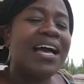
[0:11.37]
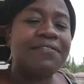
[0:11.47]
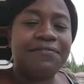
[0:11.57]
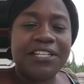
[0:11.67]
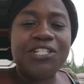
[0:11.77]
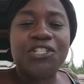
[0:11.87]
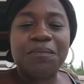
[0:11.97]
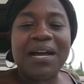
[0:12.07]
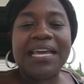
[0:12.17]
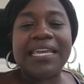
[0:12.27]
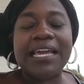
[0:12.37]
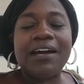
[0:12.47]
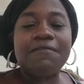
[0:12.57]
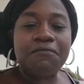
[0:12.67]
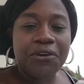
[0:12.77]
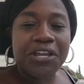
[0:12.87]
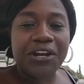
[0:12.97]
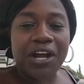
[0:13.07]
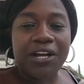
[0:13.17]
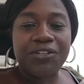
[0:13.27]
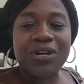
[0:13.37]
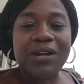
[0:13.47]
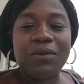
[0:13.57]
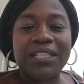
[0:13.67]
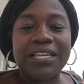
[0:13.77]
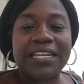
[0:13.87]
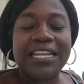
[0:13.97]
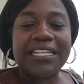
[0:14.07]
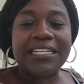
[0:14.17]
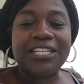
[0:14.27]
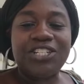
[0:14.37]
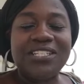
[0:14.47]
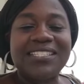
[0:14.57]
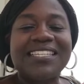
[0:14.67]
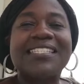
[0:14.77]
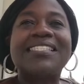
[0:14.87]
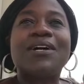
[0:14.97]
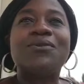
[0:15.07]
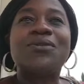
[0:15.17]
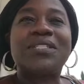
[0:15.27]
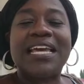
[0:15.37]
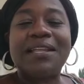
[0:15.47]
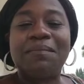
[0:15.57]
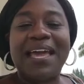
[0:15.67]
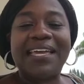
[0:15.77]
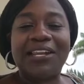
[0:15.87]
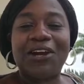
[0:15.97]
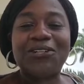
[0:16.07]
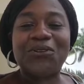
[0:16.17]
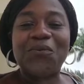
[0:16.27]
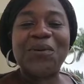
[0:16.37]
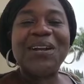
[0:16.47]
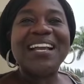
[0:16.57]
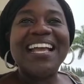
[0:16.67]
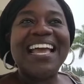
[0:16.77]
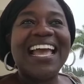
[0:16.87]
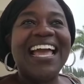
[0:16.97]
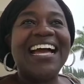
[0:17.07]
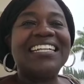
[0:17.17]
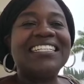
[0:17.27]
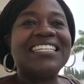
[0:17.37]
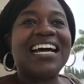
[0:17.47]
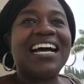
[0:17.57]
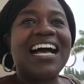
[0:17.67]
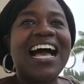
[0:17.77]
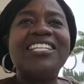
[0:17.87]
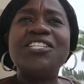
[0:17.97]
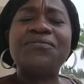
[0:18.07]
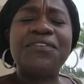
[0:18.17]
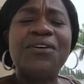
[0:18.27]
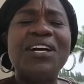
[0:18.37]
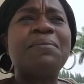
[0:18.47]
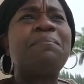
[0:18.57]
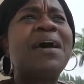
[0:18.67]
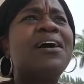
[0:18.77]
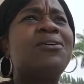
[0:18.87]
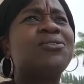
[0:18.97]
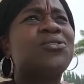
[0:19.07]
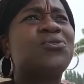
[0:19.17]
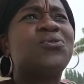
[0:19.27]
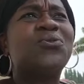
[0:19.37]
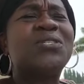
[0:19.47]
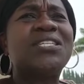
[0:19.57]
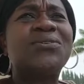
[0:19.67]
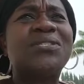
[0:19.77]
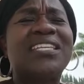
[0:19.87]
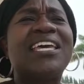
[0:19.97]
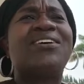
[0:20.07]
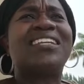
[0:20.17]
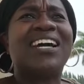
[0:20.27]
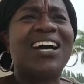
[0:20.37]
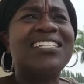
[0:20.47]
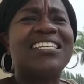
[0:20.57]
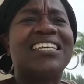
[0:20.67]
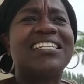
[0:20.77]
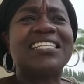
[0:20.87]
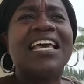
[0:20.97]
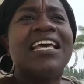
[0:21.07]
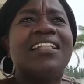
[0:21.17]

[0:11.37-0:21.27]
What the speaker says: I finished my 4-year contract with the United Nations in South Sudan back in October. And I just felt compelled to still stay on the continent.